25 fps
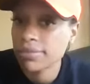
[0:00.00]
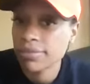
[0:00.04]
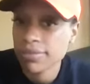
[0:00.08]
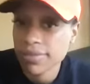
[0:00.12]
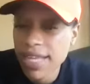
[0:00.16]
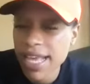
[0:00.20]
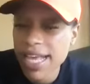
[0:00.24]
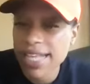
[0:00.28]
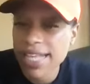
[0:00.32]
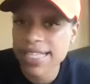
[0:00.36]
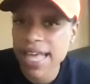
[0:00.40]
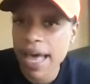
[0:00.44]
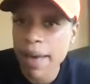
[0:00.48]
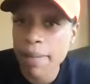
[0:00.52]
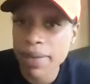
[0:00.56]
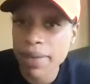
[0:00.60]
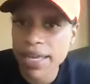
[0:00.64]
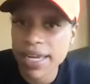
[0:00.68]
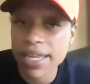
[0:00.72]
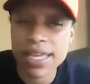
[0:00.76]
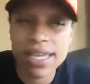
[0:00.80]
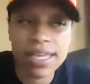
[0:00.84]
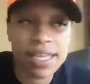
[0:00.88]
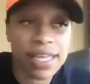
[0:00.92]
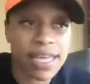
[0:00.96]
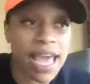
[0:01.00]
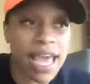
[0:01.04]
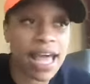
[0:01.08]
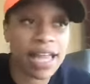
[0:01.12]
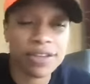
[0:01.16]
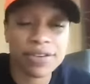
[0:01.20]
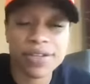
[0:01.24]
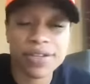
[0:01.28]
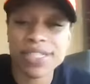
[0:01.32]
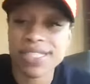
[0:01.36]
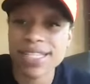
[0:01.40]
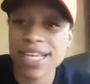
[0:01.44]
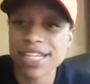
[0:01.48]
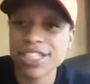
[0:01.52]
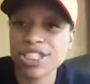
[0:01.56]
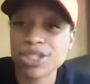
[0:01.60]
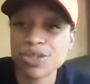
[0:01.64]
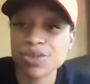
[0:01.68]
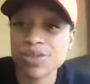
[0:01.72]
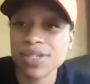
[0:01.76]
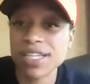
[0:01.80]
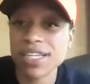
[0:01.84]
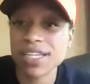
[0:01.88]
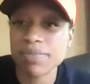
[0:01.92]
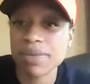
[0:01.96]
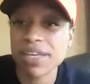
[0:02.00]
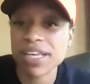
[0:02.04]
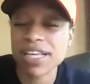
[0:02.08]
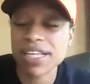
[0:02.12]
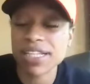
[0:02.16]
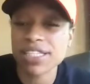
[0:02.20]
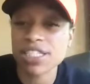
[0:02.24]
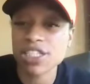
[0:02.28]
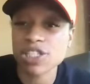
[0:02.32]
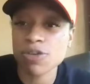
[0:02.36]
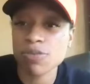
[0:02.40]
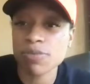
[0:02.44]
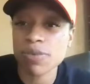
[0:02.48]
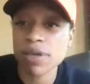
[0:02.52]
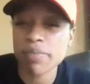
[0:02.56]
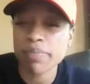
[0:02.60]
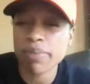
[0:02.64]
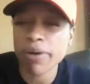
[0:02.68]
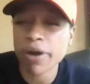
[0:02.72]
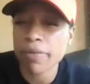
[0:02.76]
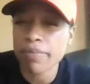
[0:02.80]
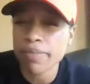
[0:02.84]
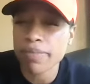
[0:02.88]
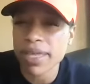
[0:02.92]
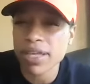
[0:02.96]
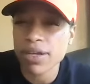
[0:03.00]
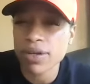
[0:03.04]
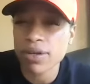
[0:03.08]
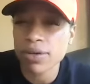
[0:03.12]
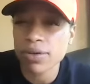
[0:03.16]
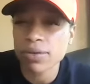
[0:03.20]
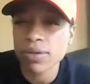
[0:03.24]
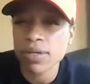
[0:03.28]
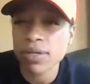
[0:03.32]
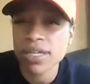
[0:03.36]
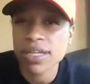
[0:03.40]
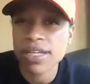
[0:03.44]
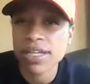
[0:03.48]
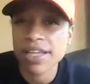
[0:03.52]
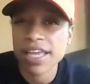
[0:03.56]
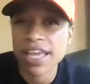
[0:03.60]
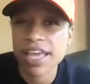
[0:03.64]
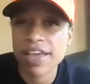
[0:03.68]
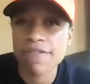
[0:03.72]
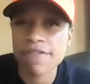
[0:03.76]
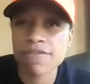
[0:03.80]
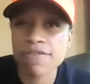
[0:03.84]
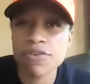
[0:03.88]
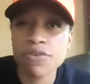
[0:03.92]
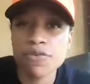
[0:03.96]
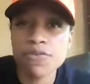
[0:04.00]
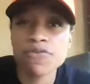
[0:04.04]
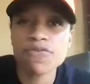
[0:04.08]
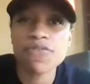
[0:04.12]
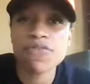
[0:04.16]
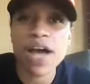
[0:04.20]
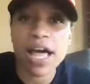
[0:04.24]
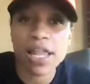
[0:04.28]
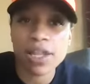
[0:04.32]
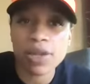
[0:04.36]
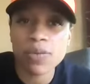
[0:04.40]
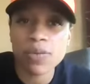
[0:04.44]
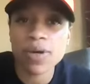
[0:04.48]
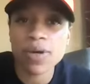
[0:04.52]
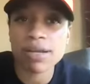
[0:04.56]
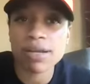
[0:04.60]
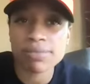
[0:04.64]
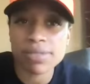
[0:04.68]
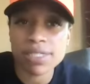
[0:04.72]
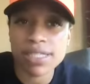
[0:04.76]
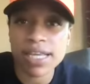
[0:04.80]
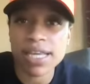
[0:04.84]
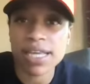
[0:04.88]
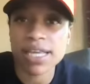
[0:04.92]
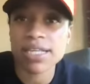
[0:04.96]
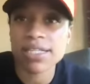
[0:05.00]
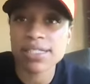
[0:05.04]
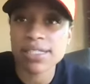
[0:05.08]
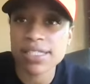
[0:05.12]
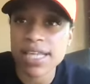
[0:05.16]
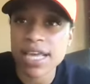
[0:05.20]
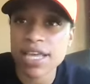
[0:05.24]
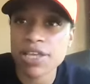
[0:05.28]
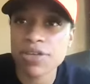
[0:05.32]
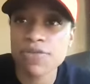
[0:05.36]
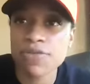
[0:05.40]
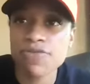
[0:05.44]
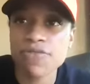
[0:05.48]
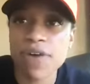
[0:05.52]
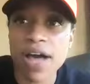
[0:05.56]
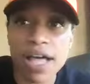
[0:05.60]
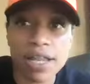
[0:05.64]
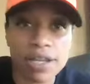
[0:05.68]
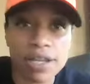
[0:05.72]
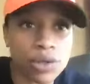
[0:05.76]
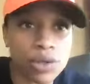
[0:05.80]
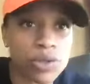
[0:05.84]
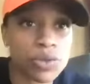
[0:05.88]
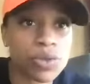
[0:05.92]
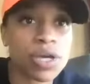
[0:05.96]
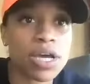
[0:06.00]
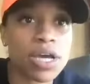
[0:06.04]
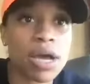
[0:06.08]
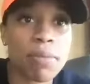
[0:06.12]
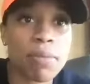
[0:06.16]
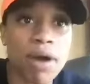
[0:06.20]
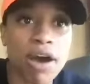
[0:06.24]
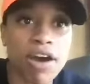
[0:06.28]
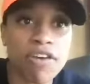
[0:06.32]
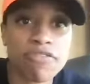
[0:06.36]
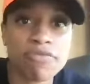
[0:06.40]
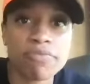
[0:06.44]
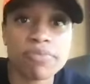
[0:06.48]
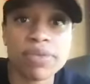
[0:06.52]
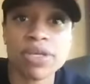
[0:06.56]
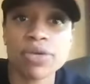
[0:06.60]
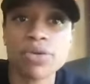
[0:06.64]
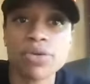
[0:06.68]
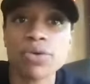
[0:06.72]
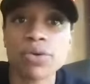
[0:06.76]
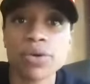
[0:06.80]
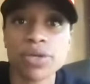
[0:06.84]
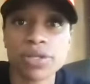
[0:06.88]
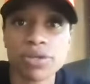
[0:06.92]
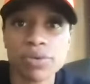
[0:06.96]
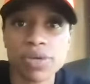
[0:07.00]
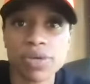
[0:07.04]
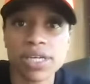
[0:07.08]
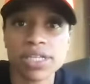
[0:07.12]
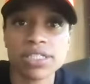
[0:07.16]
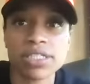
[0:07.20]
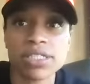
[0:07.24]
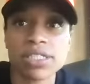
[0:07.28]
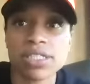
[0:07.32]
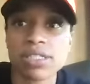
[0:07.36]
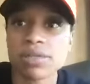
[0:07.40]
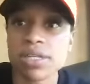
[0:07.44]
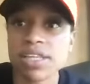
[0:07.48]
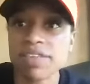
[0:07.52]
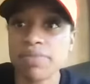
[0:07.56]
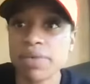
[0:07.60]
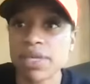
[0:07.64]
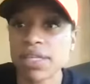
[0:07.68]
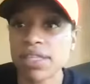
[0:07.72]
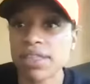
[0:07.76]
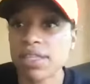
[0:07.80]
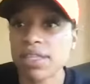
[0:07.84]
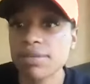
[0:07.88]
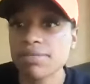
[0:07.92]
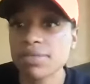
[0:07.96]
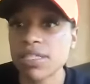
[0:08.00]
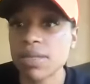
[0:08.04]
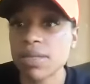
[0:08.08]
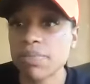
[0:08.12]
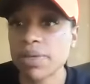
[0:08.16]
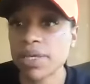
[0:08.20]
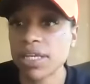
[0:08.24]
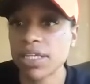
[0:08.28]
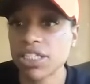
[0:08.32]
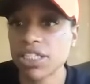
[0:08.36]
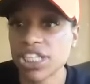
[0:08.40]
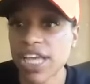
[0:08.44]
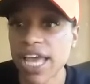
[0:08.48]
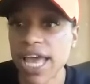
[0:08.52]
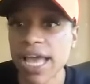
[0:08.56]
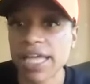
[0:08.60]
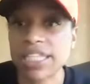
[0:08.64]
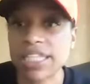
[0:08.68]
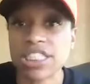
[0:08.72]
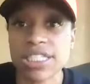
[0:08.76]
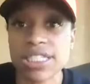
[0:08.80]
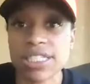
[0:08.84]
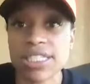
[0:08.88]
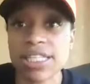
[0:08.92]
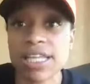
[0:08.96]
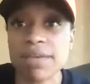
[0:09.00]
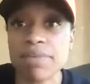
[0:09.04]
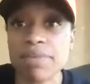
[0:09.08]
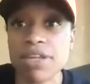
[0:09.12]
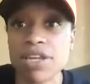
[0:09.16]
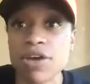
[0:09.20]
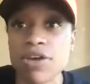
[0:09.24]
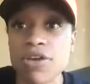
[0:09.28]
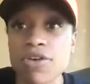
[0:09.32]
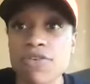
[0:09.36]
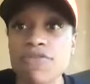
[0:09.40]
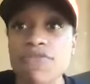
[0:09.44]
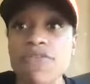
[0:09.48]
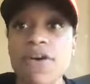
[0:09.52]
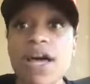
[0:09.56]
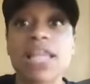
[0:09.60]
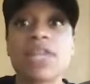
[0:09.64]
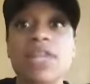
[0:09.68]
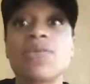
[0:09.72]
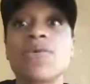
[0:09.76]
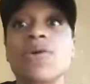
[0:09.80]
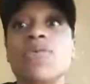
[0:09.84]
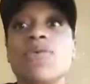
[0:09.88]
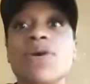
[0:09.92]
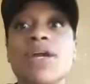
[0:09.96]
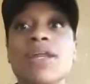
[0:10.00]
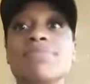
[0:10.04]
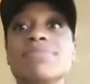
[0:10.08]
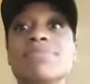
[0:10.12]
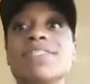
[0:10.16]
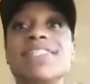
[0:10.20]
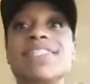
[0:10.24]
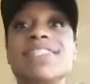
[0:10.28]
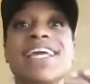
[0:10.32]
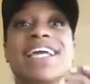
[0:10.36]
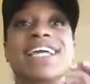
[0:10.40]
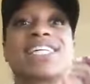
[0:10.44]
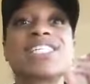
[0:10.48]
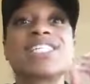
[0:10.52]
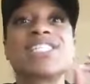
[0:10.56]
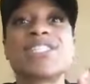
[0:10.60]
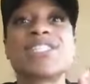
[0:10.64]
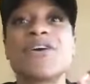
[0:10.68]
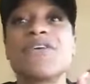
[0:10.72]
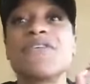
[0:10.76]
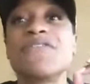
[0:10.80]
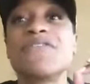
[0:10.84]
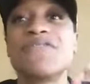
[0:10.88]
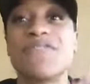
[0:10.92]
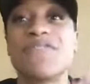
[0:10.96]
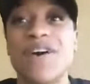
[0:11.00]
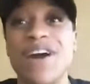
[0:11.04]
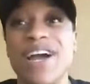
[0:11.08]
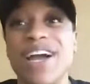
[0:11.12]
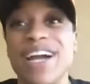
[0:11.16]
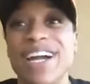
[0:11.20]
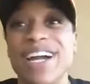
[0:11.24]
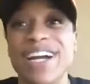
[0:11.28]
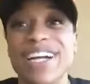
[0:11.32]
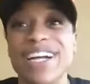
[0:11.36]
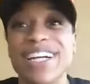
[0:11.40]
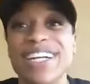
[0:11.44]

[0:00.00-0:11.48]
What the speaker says: That's how many calories that you need to be consuming per meal. If you follow what I'm saying, say you follow, you can come off mute, or you can just give me a thumbs up in the chat. Just let me know you're following what I'm saying so far.